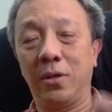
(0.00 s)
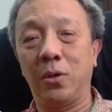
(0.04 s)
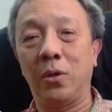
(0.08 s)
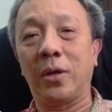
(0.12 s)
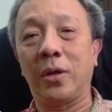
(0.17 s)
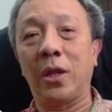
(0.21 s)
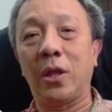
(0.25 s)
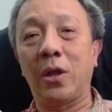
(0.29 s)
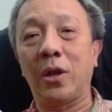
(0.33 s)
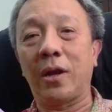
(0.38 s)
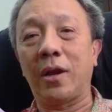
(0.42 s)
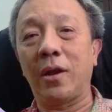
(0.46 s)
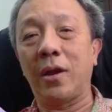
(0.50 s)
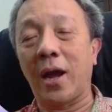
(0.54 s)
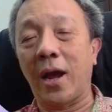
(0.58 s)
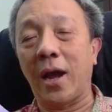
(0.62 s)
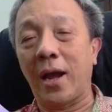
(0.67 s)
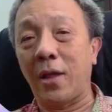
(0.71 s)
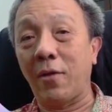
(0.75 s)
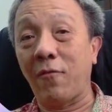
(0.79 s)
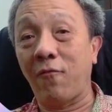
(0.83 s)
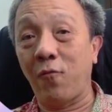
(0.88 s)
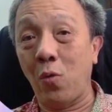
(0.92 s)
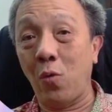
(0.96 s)
You can
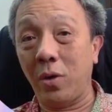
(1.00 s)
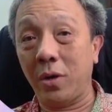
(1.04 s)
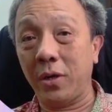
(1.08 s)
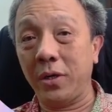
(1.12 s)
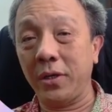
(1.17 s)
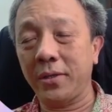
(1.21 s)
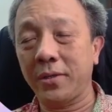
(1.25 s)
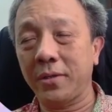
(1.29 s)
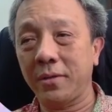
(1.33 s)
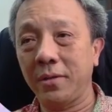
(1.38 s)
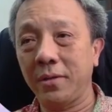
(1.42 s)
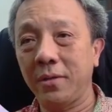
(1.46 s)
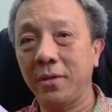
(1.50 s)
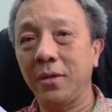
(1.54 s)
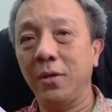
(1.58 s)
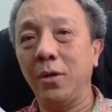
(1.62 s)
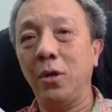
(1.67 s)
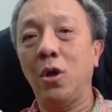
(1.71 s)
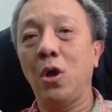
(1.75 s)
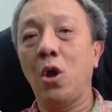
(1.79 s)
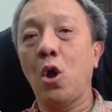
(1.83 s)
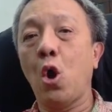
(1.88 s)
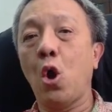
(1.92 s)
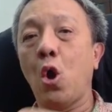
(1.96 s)
either focus
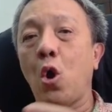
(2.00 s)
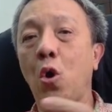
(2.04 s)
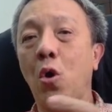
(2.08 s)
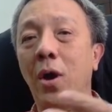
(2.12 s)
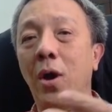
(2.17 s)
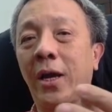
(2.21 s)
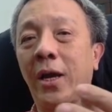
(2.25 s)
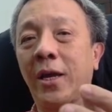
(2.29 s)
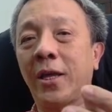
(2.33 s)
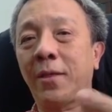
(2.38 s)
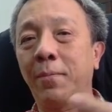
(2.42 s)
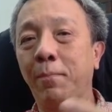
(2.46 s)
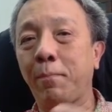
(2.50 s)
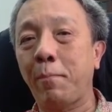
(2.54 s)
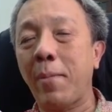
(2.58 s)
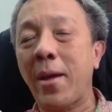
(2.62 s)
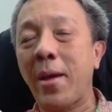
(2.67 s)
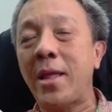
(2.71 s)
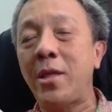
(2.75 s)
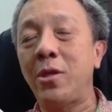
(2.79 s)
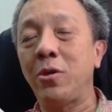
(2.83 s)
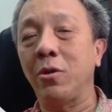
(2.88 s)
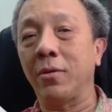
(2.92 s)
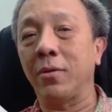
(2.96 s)
or
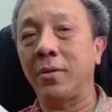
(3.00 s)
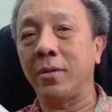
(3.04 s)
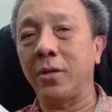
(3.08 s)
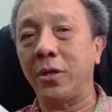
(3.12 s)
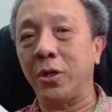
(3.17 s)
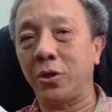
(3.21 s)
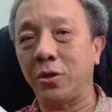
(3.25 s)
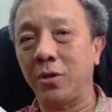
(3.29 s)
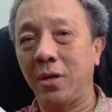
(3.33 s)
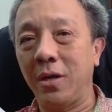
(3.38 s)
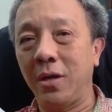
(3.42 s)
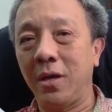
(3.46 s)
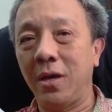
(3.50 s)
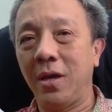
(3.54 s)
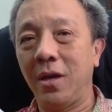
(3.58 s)
expand your search.